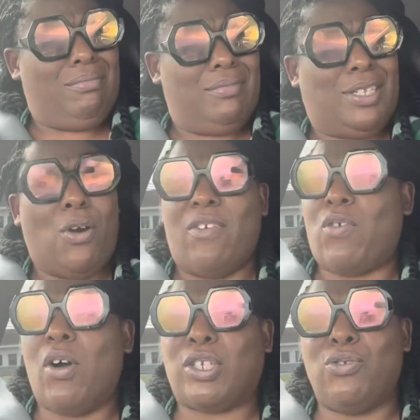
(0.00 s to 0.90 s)
So of
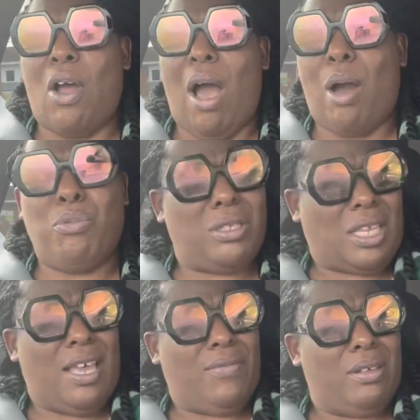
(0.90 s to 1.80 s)
course, you know, I was
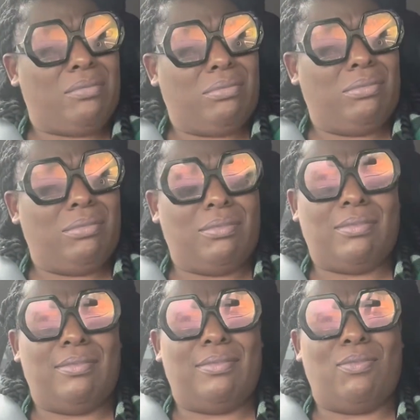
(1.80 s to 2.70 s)
given,
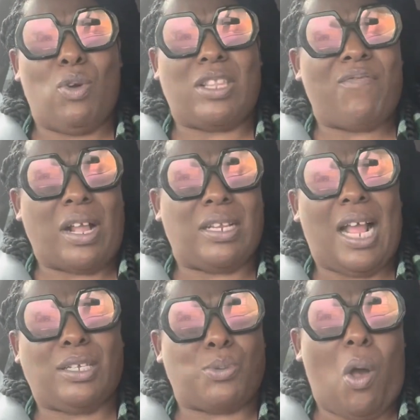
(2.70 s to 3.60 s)
what the fuck did
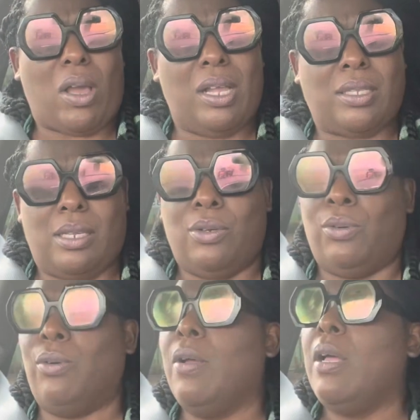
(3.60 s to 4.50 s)
I just walk
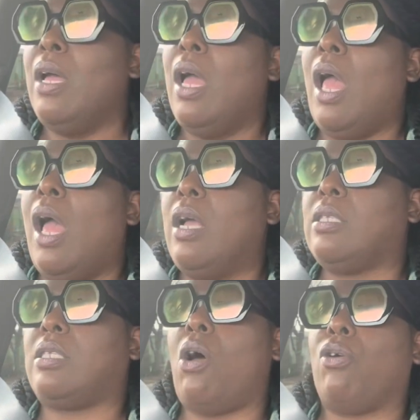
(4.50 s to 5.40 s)
into?
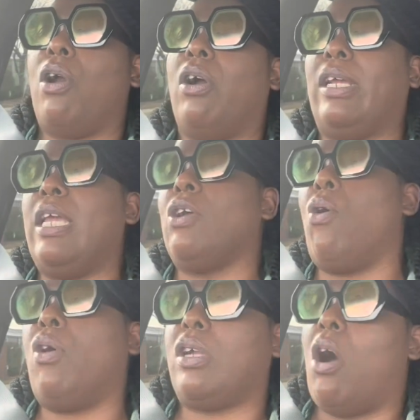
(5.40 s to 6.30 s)
So girl, he
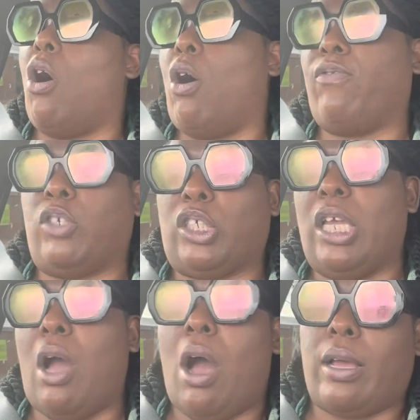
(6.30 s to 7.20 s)
going off.
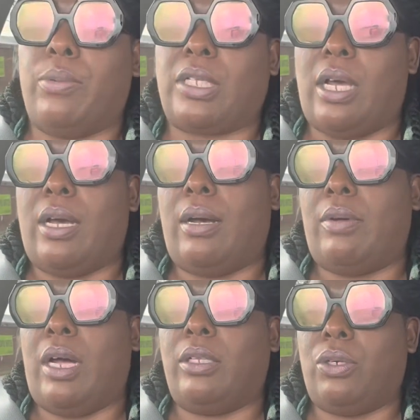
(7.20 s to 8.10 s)
She was
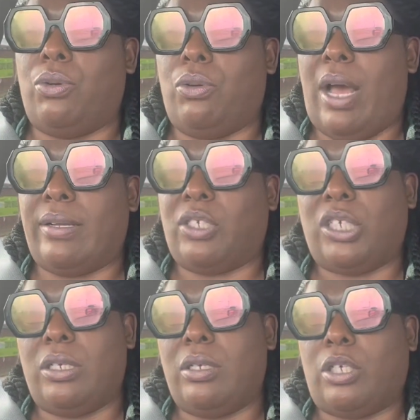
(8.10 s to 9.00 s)

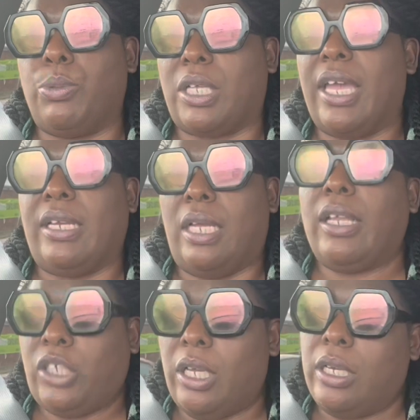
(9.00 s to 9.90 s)
an Indian,
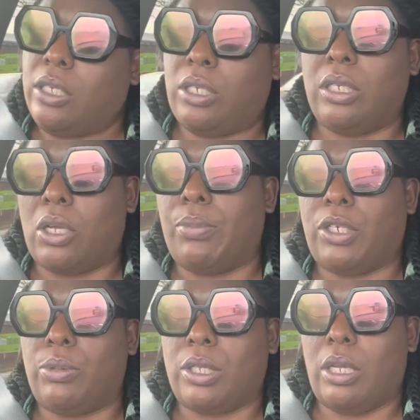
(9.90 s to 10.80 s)
like she is. She told me
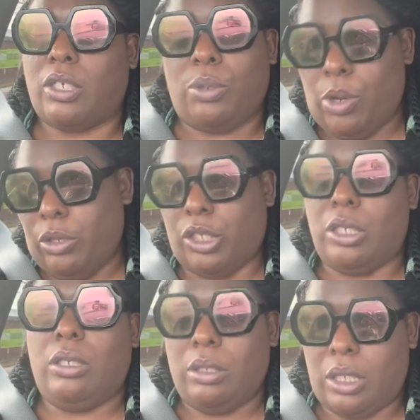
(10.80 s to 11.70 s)
she said she
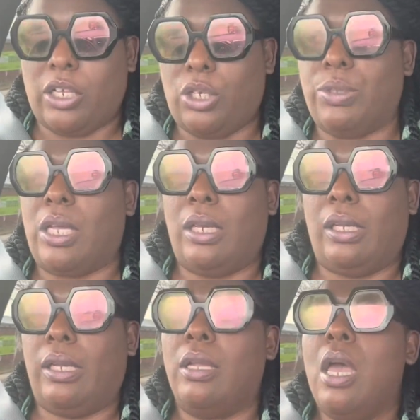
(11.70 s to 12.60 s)
was Indian.